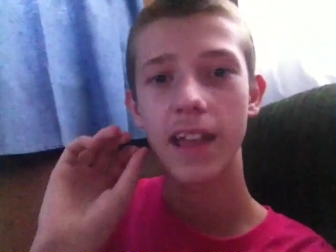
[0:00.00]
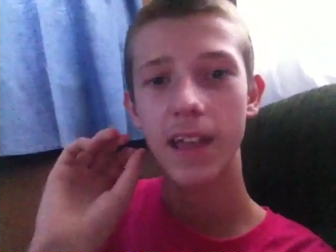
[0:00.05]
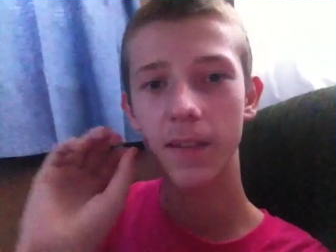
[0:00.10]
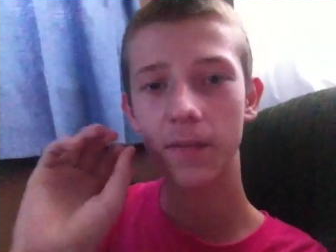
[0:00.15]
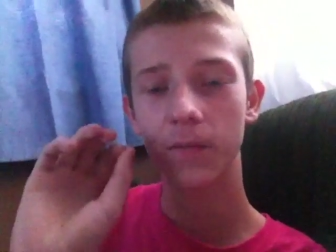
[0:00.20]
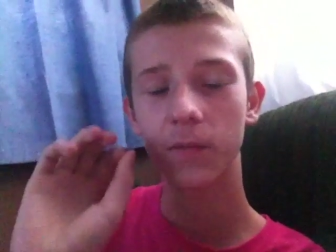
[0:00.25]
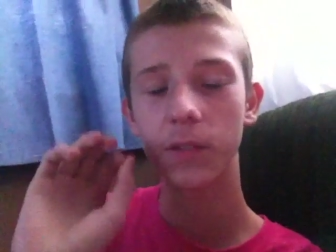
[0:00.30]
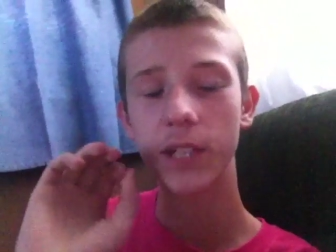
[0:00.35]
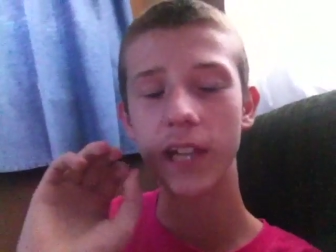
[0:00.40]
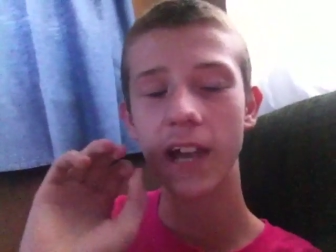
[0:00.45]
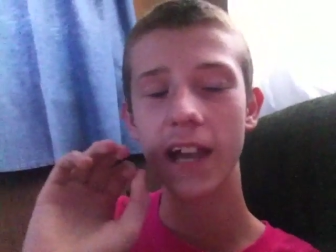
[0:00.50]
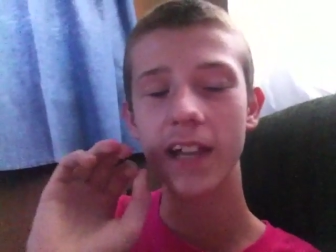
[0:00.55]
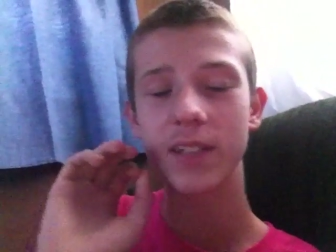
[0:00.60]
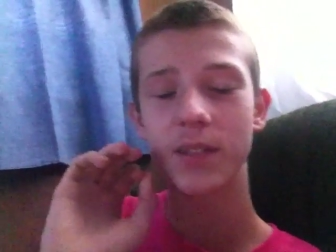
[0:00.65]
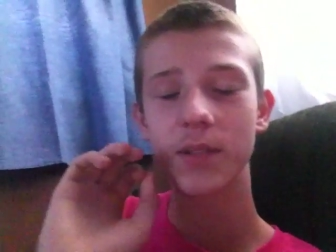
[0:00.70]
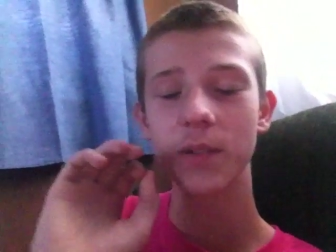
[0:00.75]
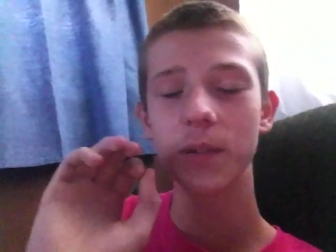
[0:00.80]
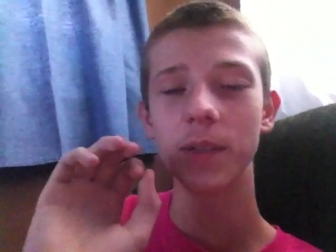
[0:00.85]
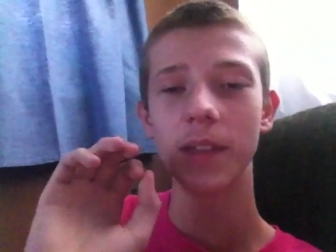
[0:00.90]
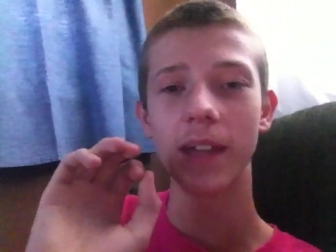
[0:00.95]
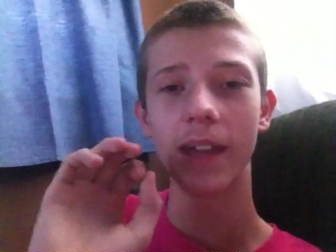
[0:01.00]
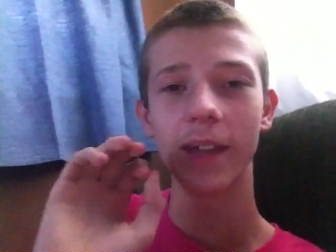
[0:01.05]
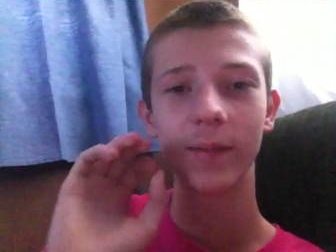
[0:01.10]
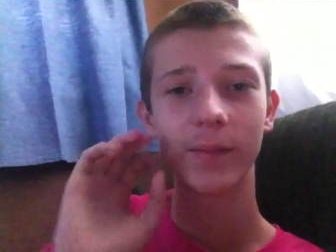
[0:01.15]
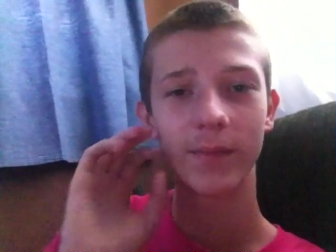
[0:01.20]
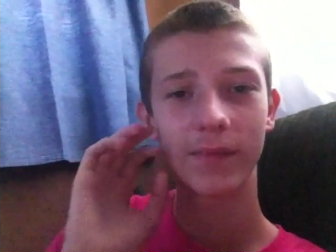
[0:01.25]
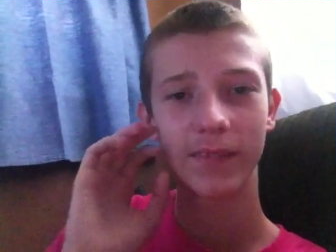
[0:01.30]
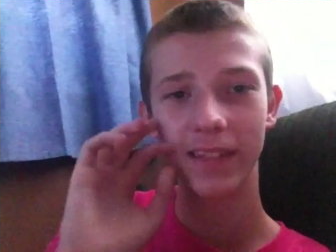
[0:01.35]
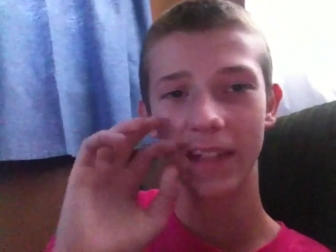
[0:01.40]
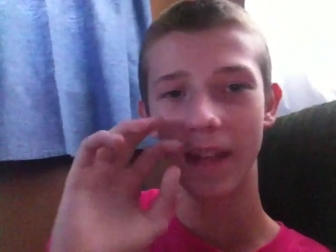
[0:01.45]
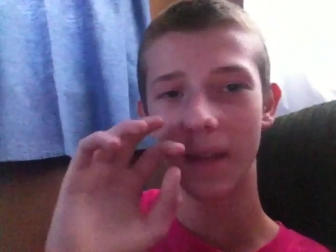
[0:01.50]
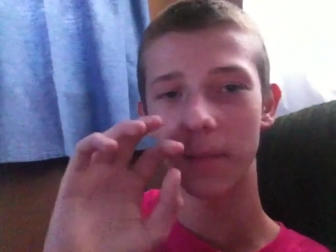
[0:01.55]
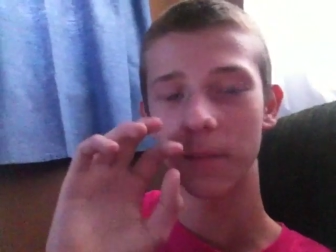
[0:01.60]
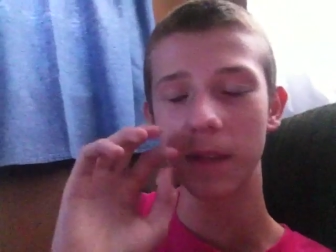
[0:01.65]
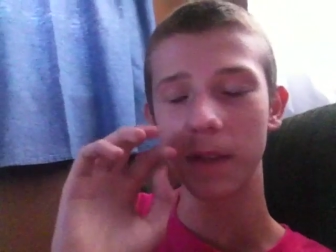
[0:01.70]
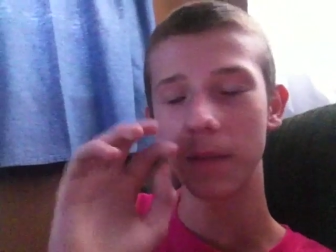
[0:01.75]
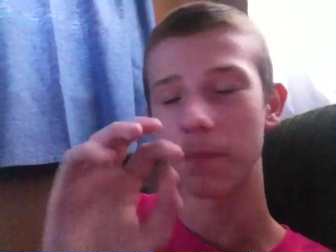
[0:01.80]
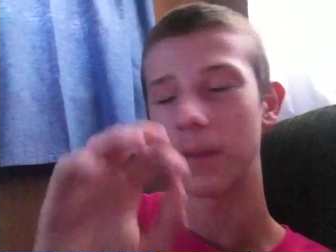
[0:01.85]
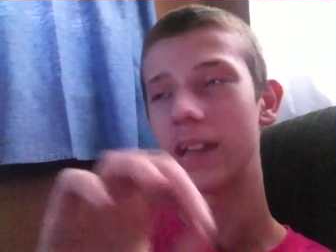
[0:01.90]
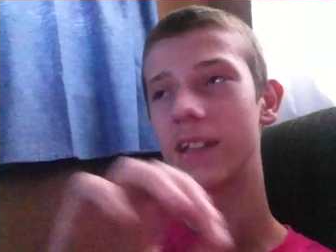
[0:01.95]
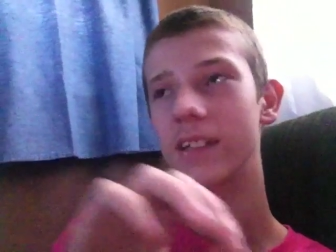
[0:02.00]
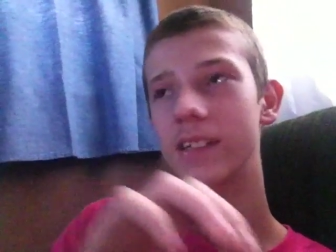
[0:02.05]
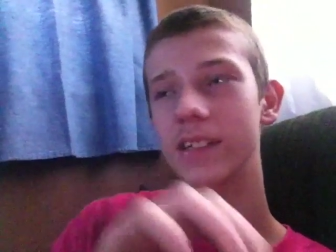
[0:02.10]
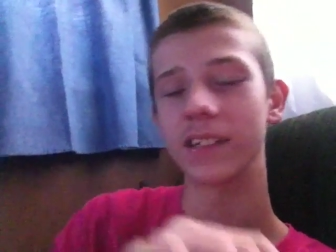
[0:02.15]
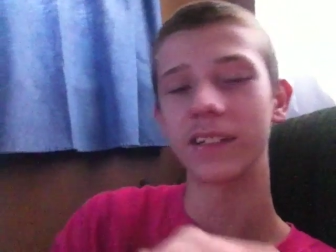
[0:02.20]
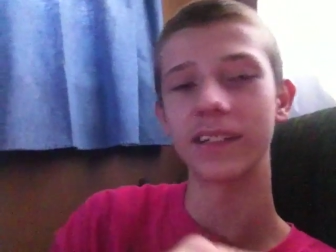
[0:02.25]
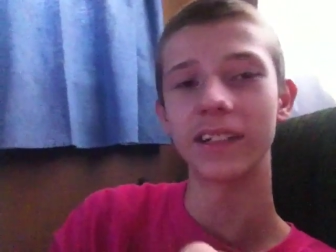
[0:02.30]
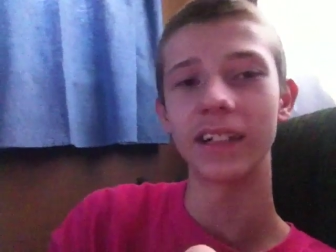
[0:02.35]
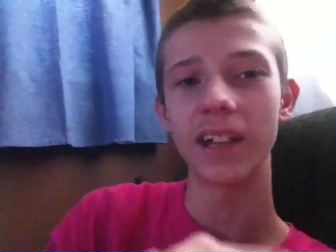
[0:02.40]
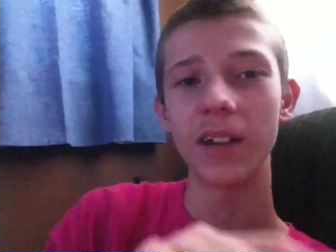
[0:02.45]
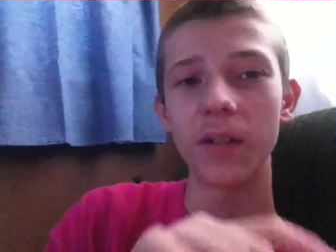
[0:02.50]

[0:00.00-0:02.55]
If you guys do that, that'd be amazing.